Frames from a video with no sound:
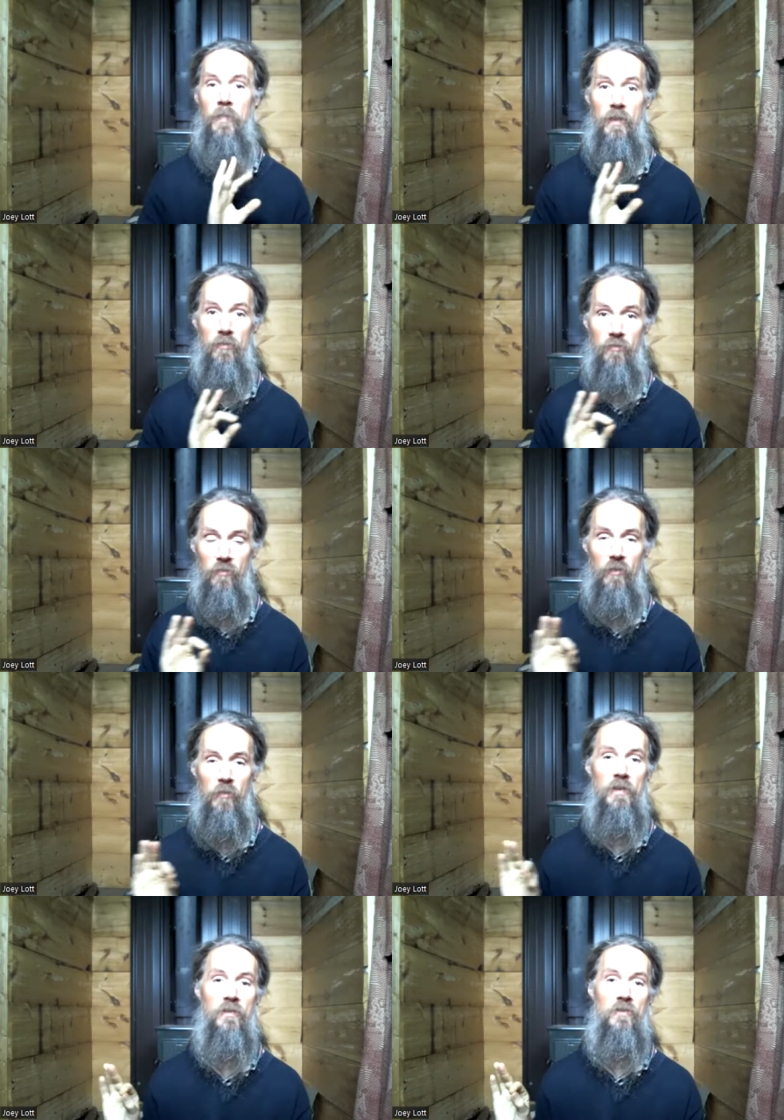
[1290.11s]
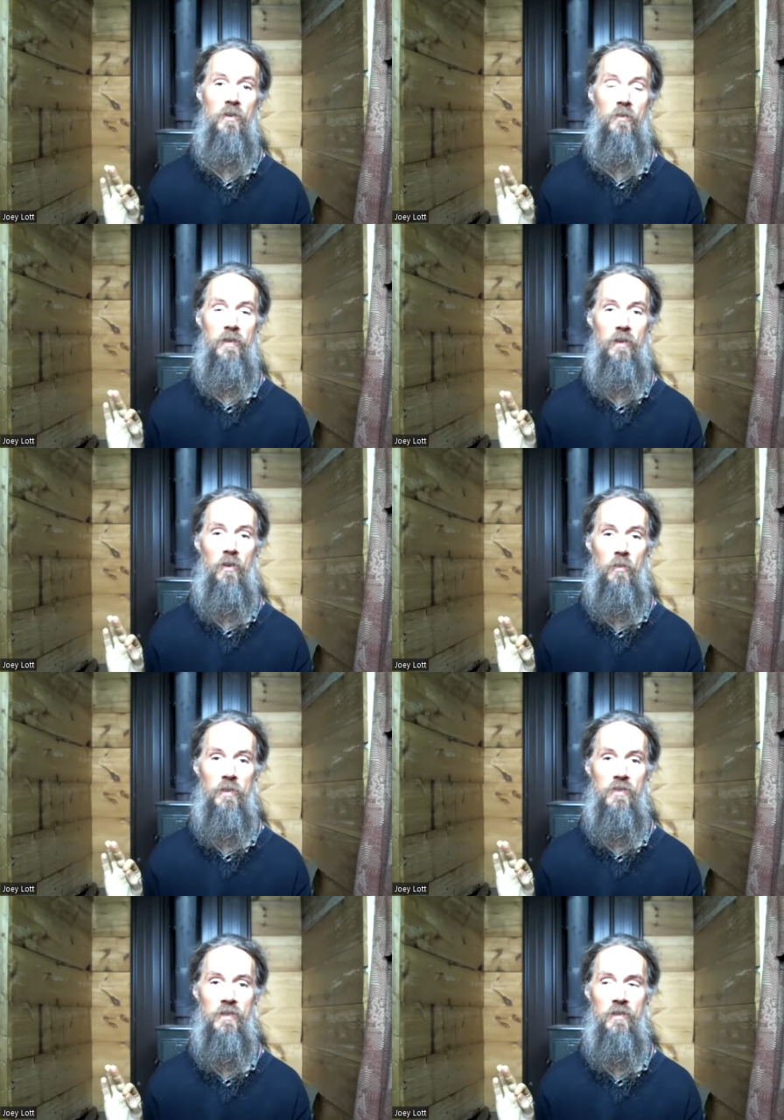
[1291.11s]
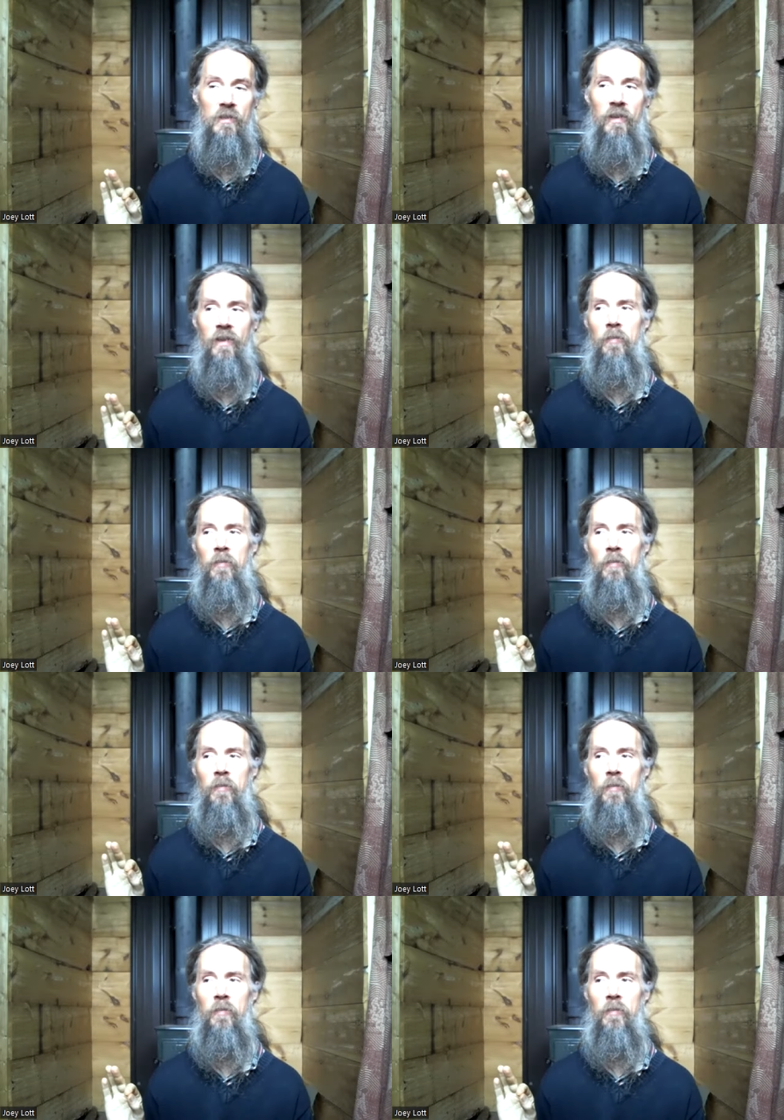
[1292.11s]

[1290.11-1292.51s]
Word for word: the fulfillment is already always here.